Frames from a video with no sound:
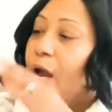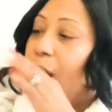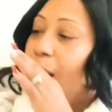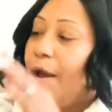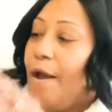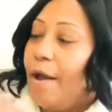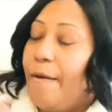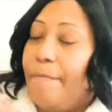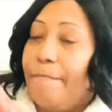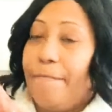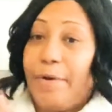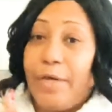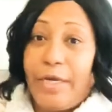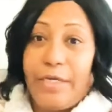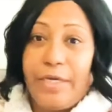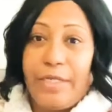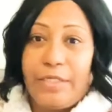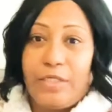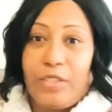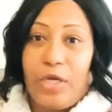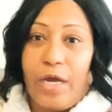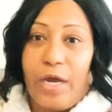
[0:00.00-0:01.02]
Uh, but
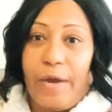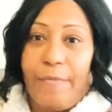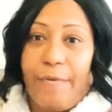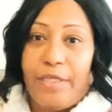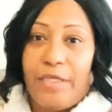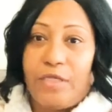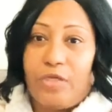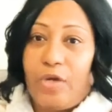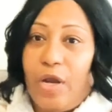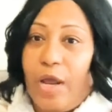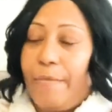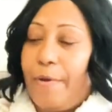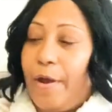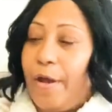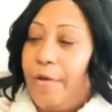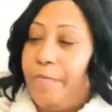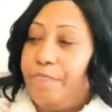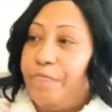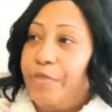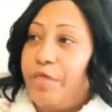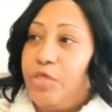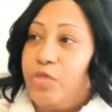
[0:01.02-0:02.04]
let's talk about the
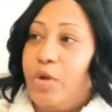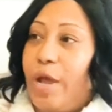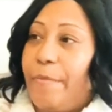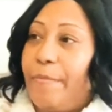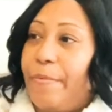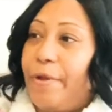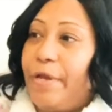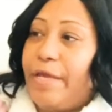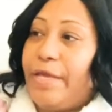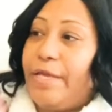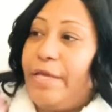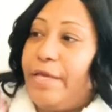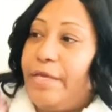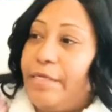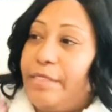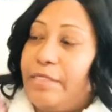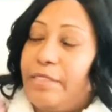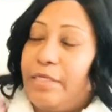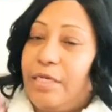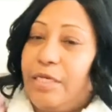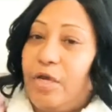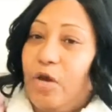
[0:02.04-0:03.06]
tripod. The tripod, it
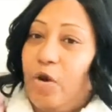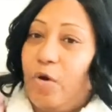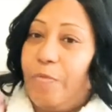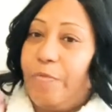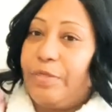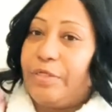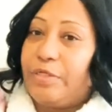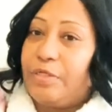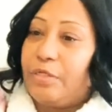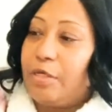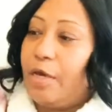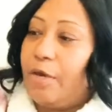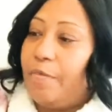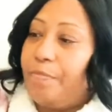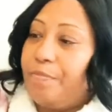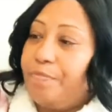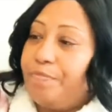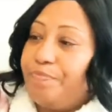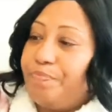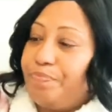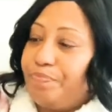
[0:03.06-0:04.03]
easily opens up.